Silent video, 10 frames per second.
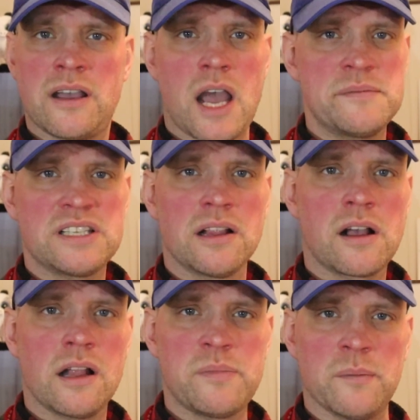I'm still
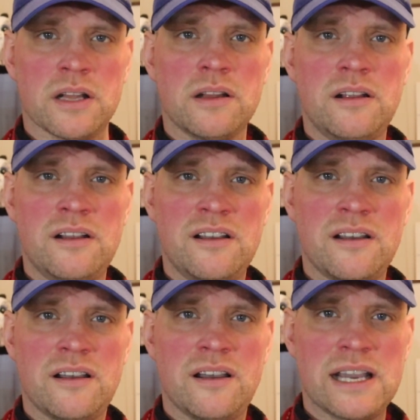culpable.
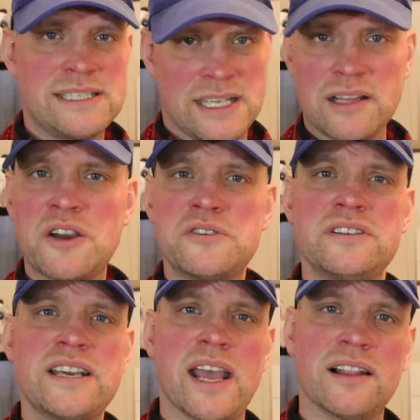I still go to
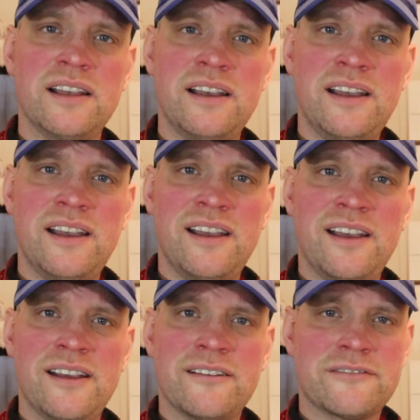jail
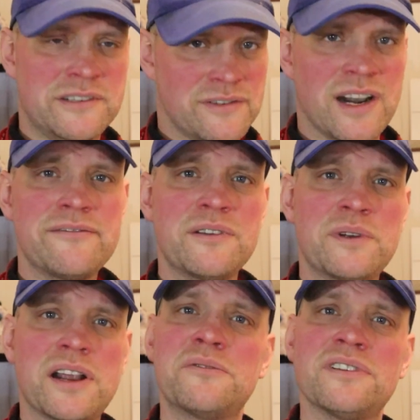for driving
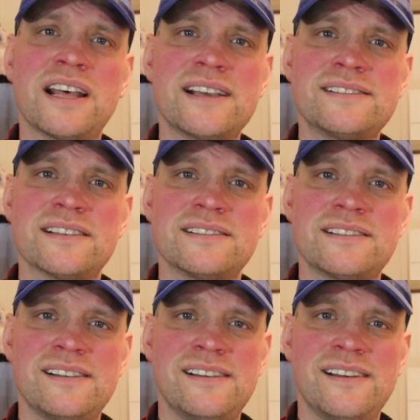without a license.